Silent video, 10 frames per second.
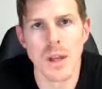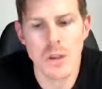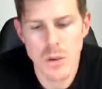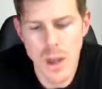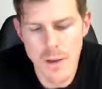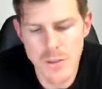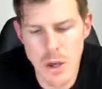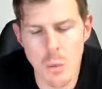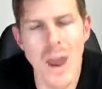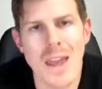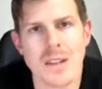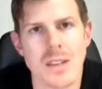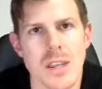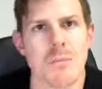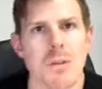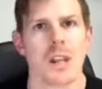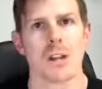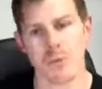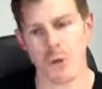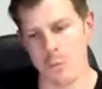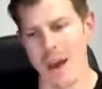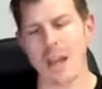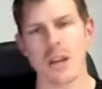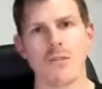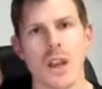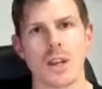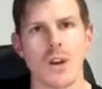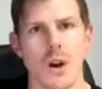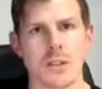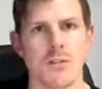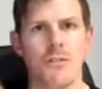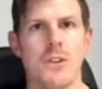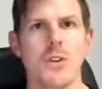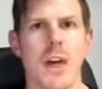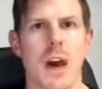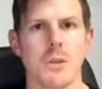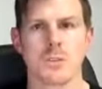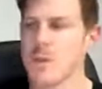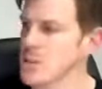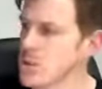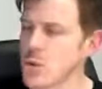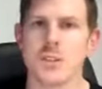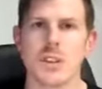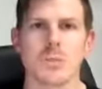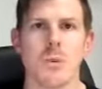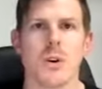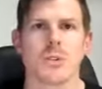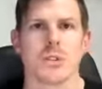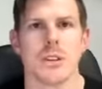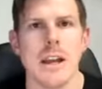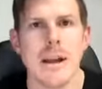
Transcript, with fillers: You have the awareness the ability to pull back and recognize and view that, which means who's this person?